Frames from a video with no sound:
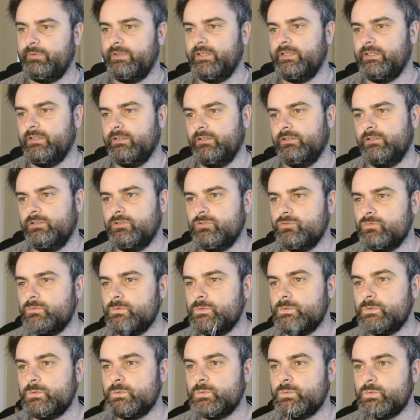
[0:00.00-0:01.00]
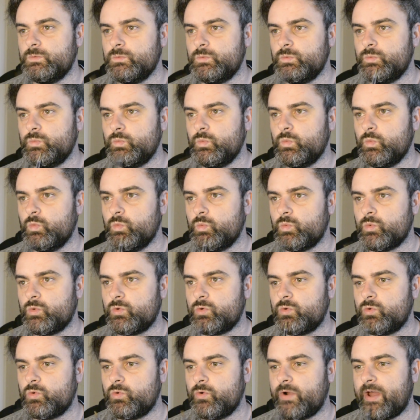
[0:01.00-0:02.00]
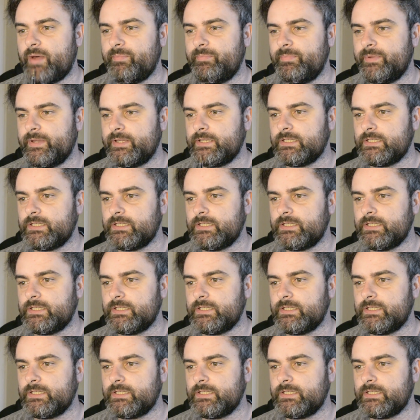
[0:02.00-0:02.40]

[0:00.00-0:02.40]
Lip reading: been crap.